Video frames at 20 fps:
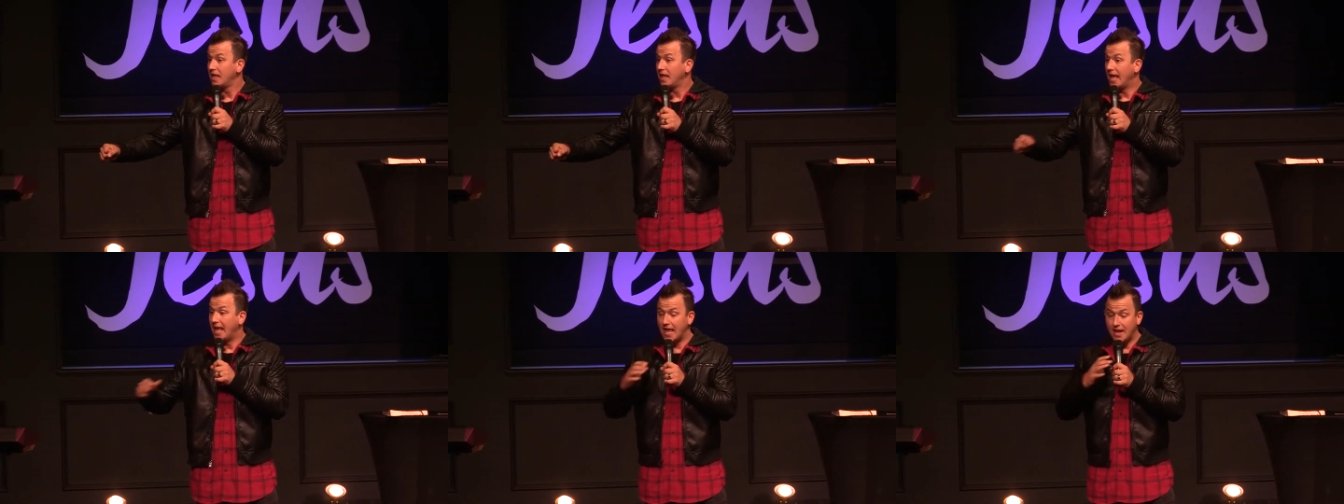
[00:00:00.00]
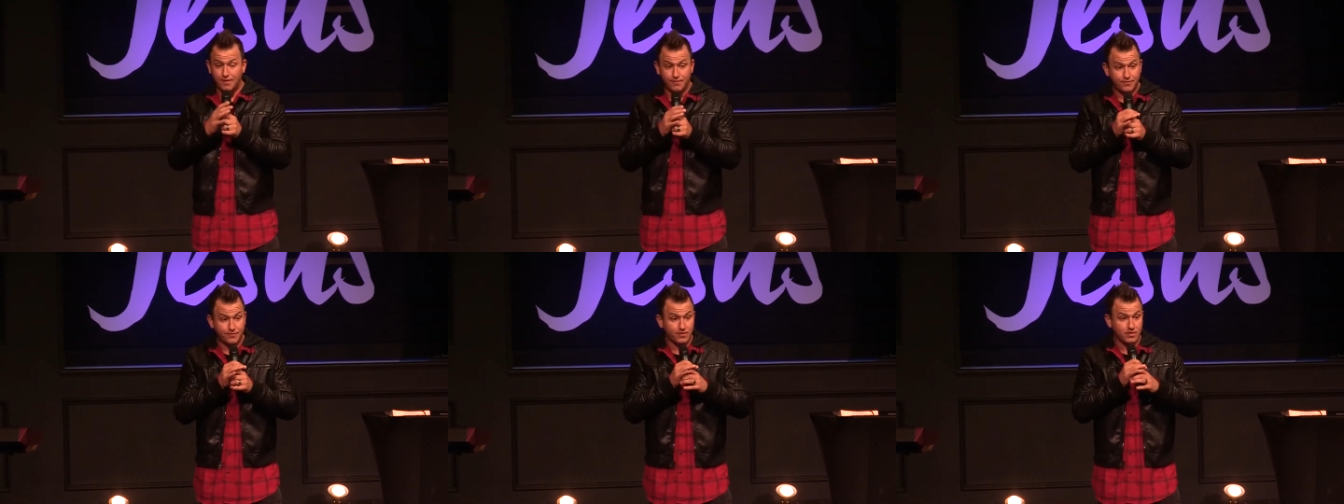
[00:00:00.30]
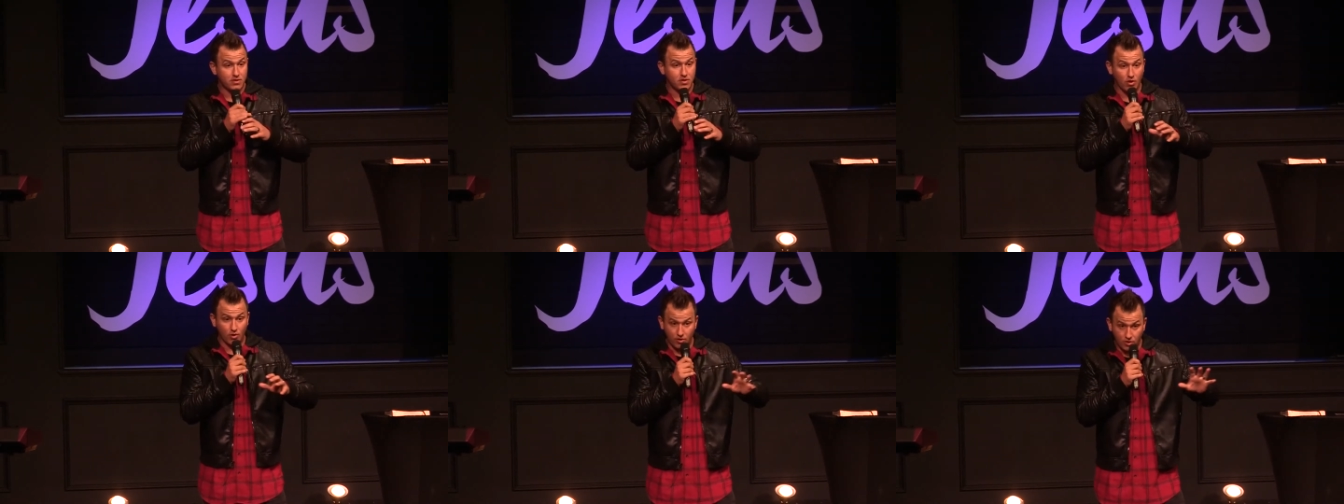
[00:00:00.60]
And if
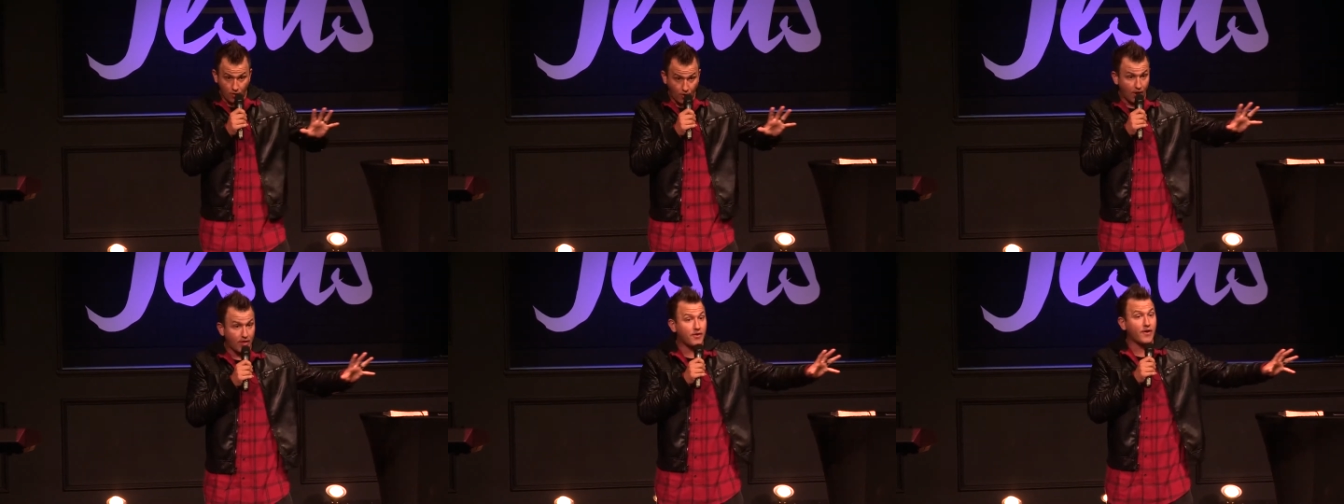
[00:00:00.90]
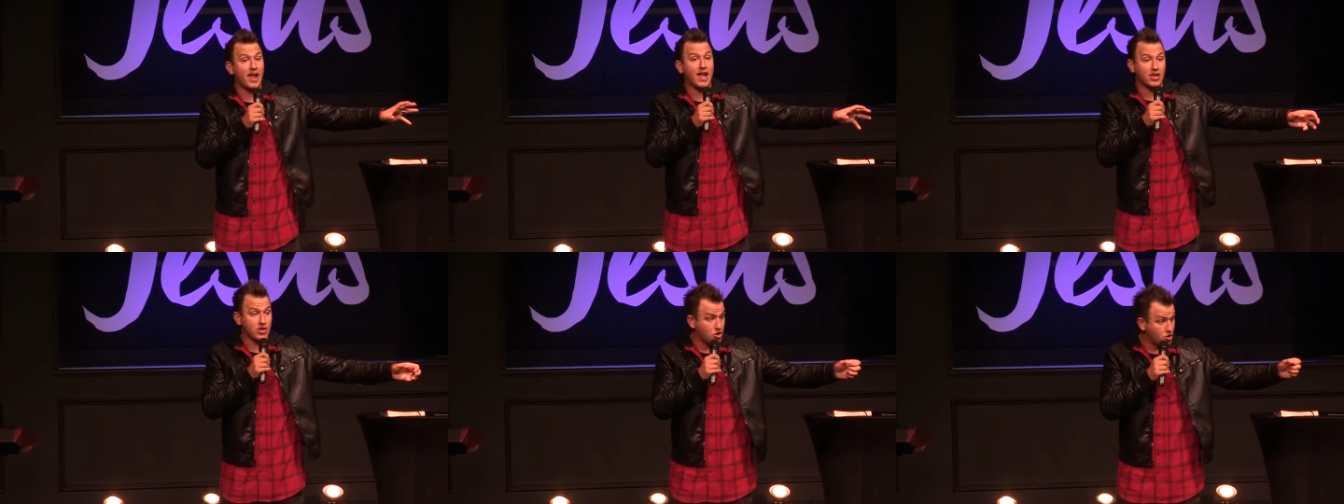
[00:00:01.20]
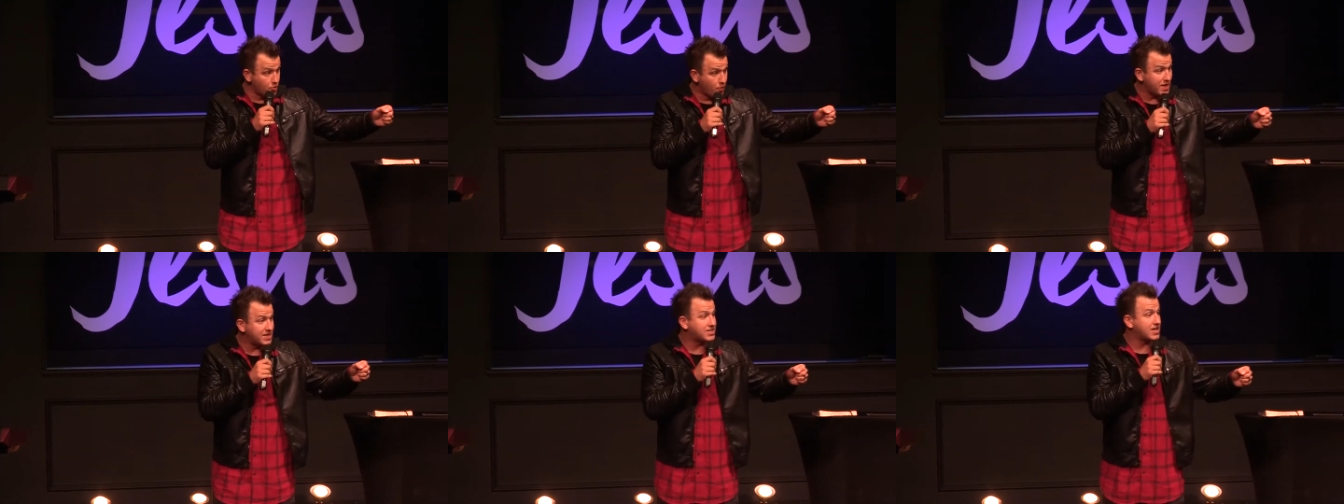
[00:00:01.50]
your, your other hand,
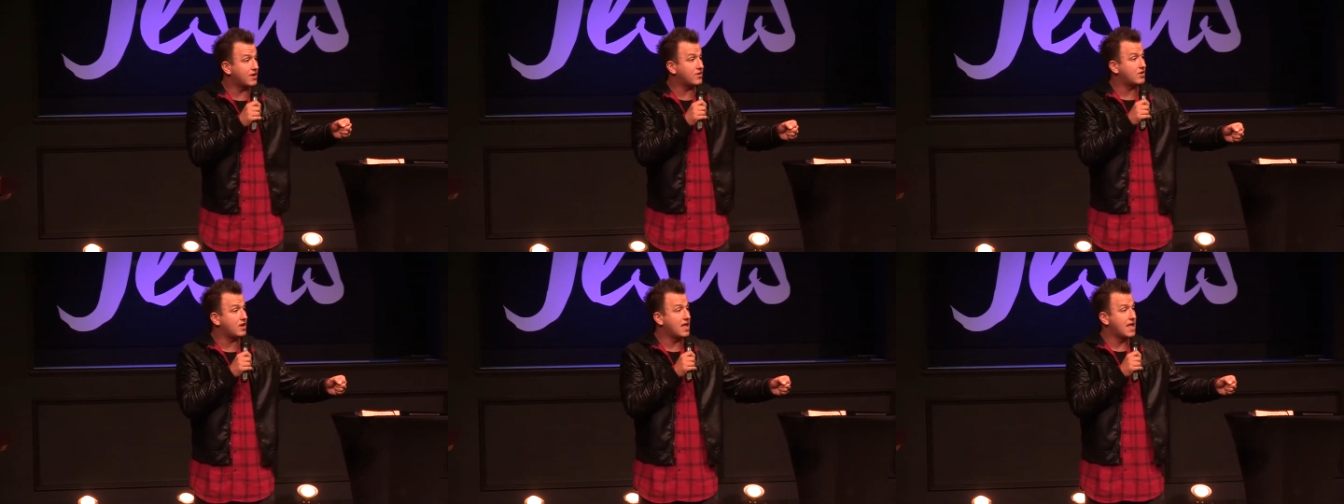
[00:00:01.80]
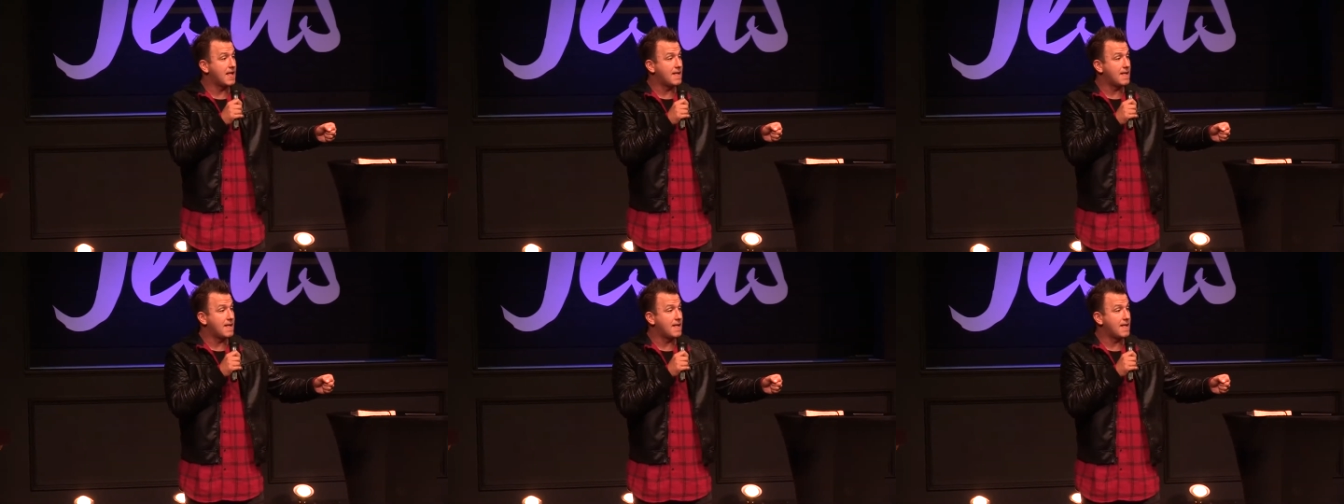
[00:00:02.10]
you reach out,